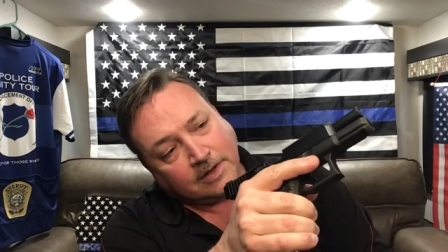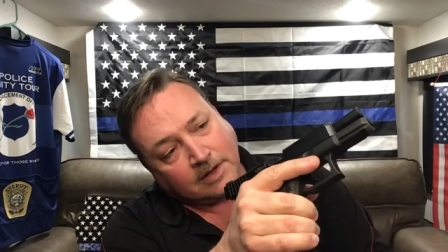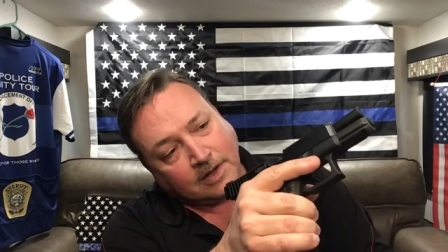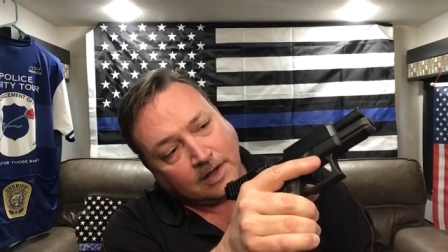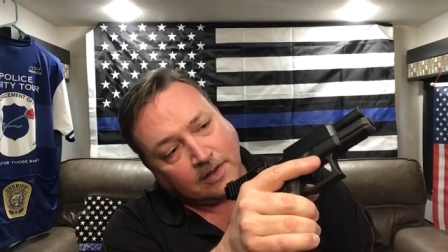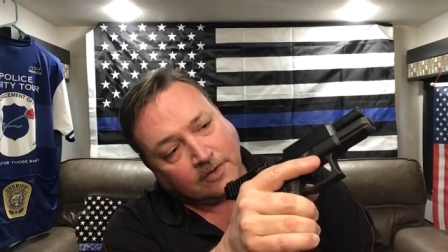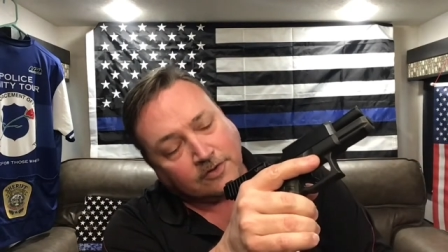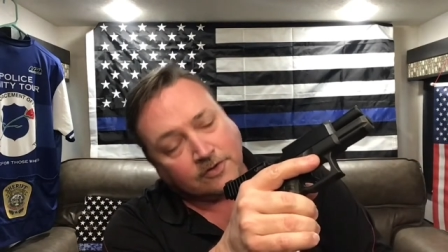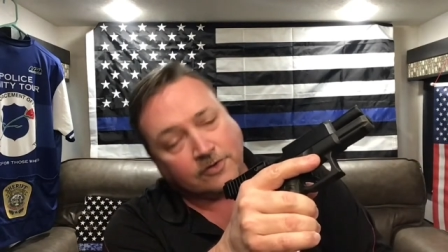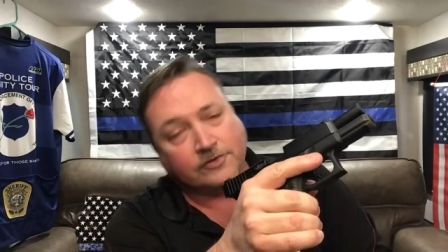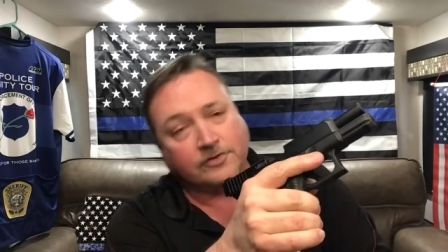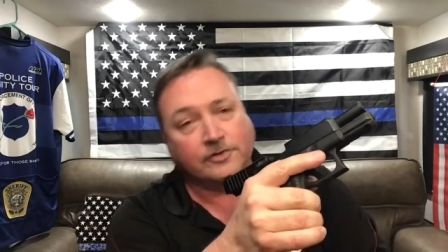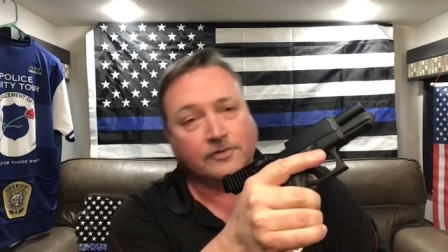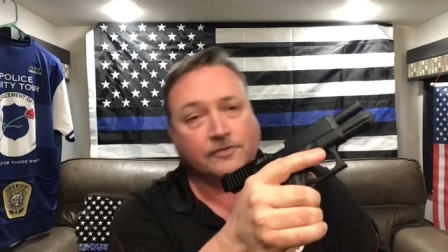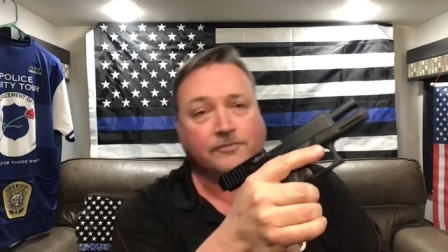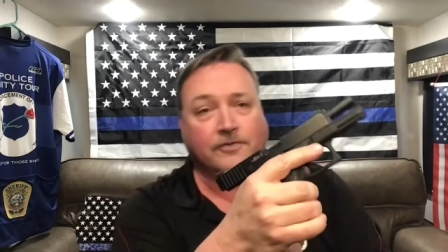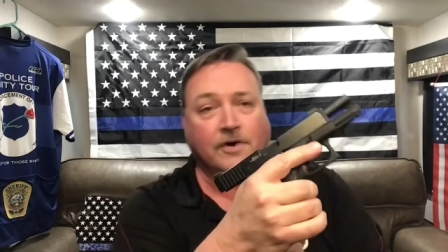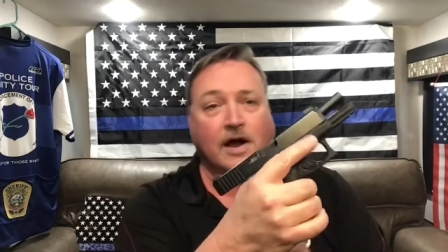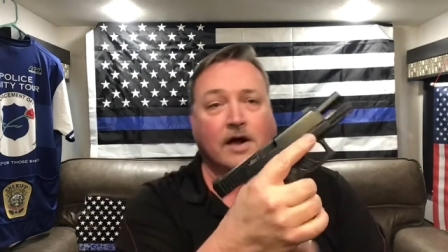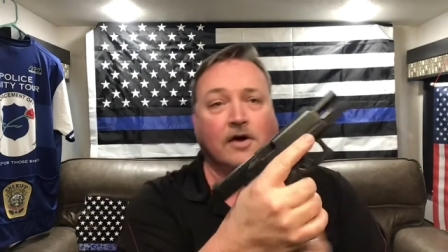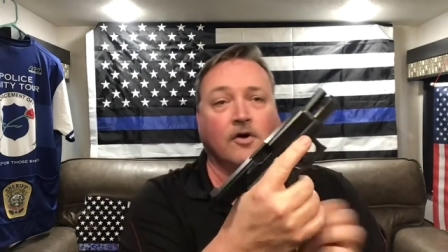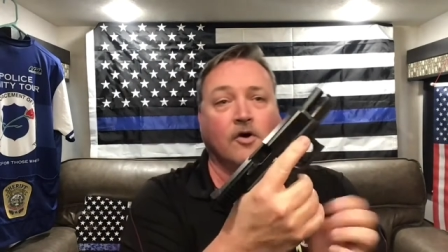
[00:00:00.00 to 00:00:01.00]
And this
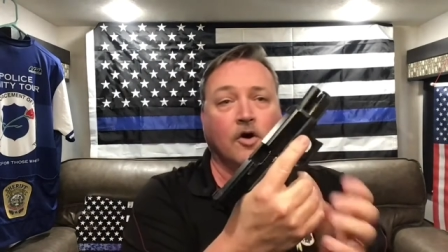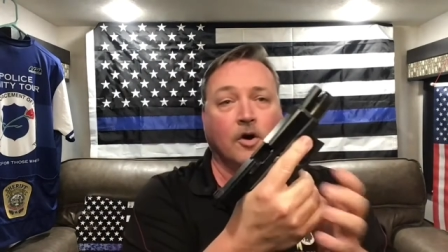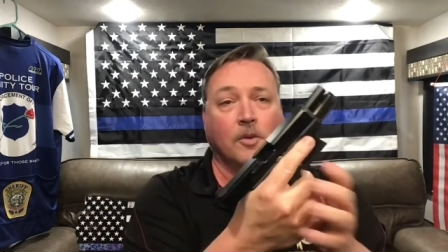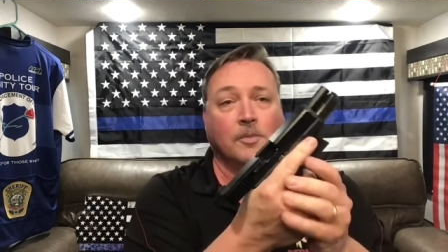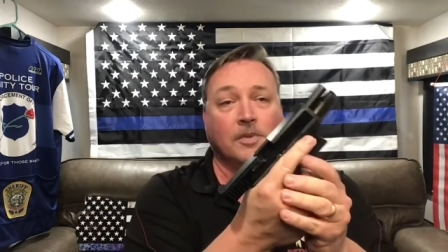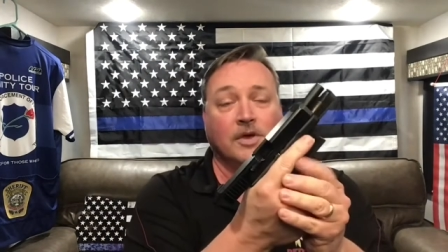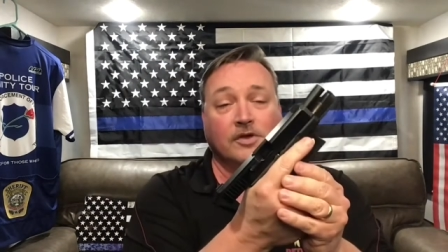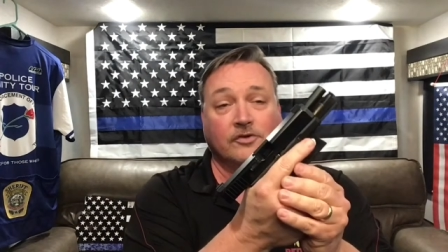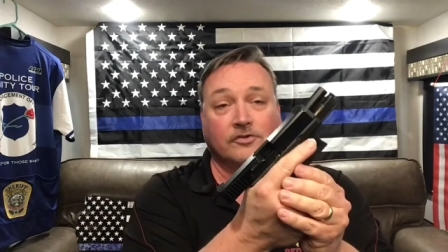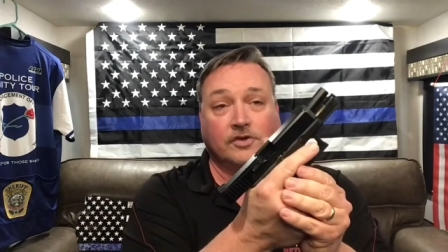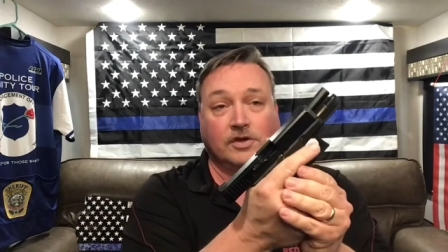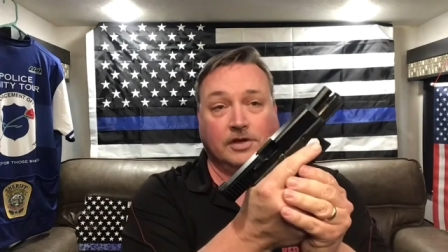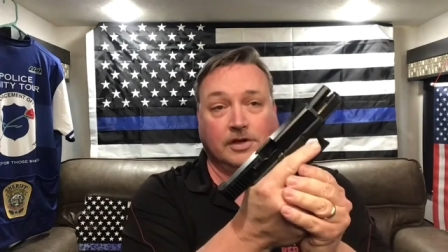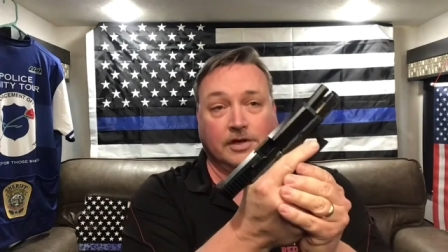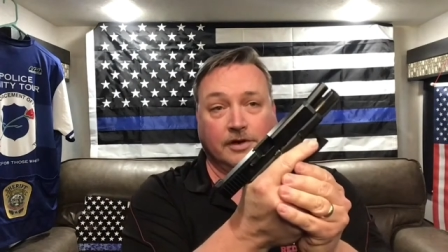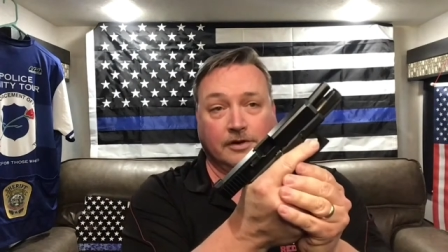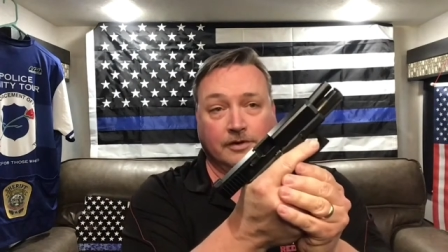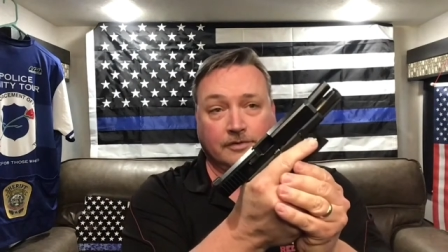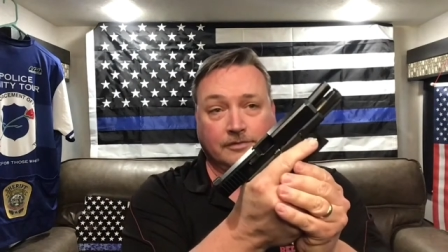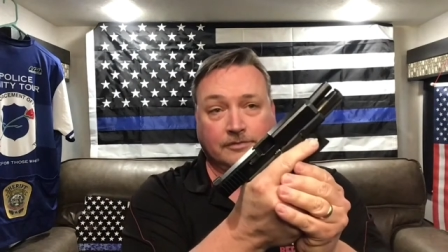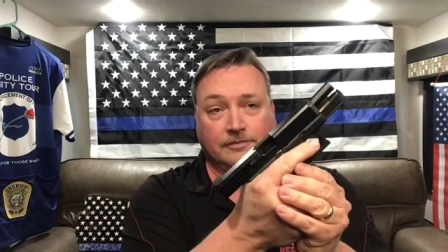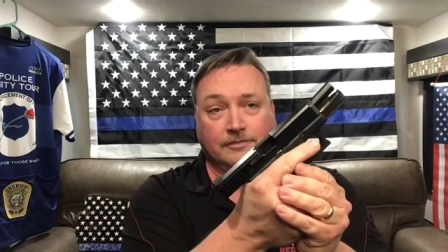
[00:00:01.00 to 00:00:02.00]
firearm is
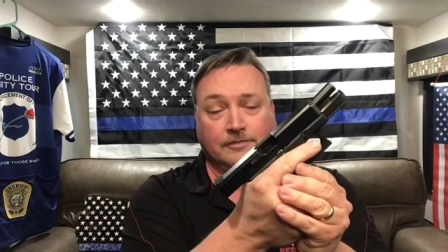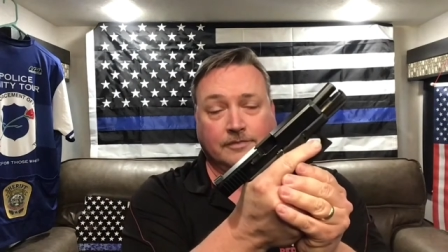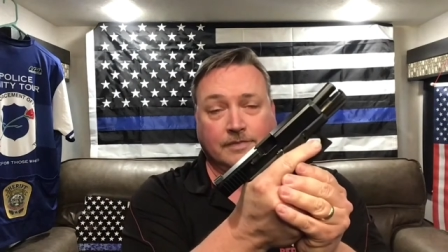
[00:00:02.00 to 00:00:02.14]
clear.